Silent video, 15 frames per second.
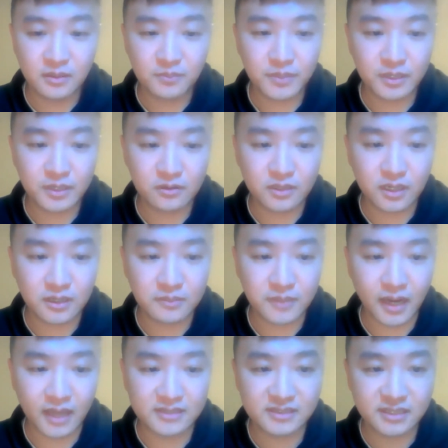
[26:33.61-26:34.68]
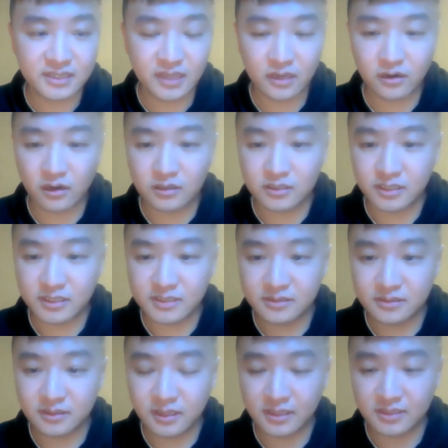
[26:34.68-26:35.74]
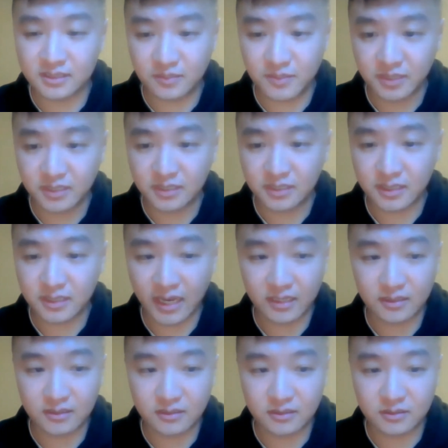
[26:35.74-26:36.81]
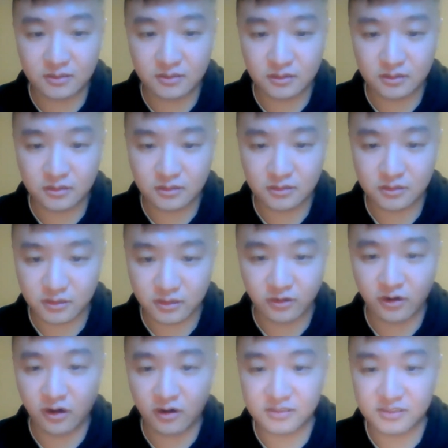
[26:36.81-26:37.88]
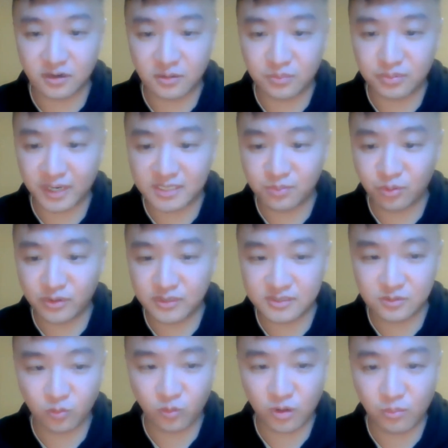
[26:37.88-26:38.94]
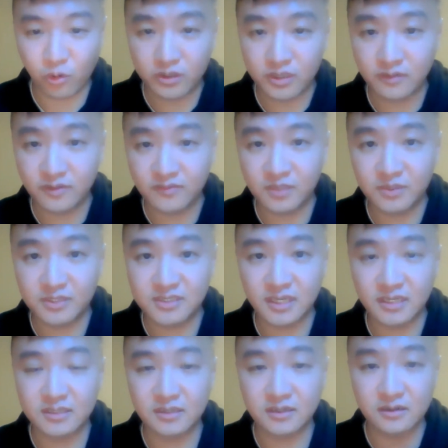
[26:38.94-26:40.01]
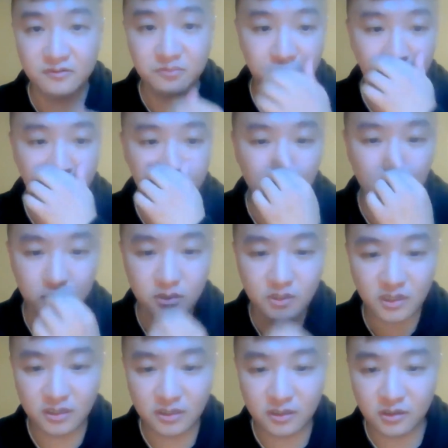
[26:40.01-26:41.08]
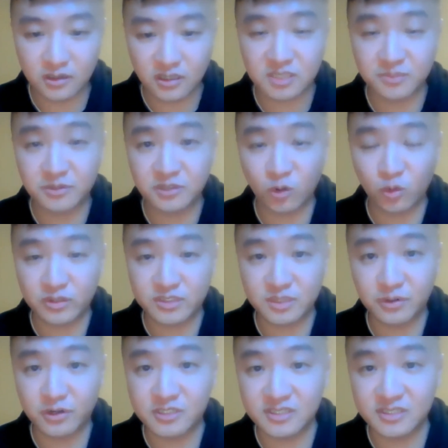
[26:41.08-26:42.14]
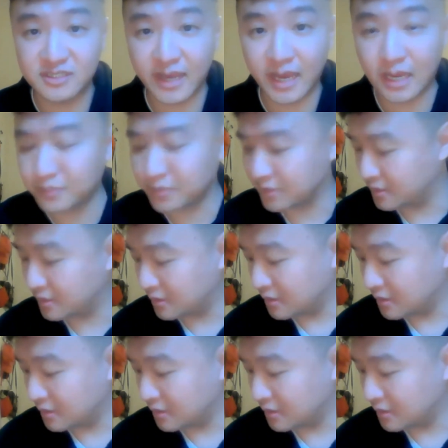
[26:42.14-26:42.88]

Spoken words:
but I see that on the exhibit that there are certain price points where more than 50% of customers are willing to purchase the app.